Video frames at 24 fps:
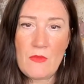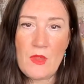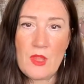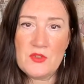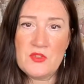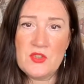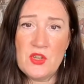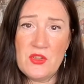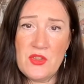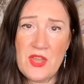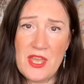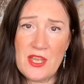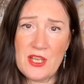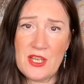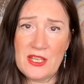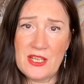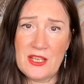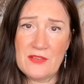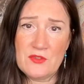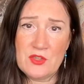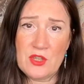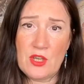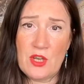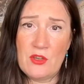So they're going to
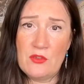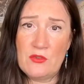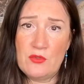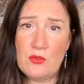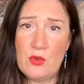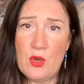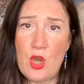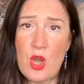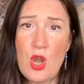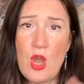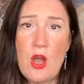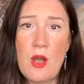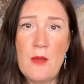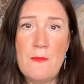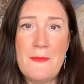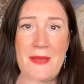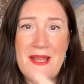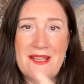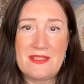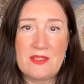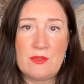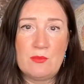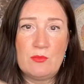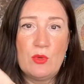have to go through a lot of
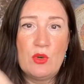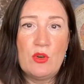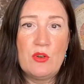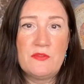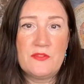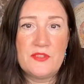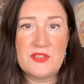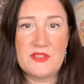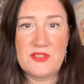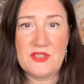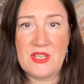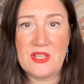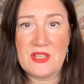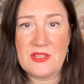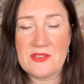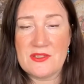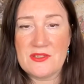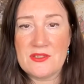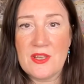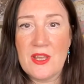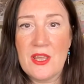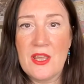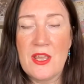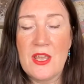
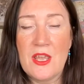metamorphosis.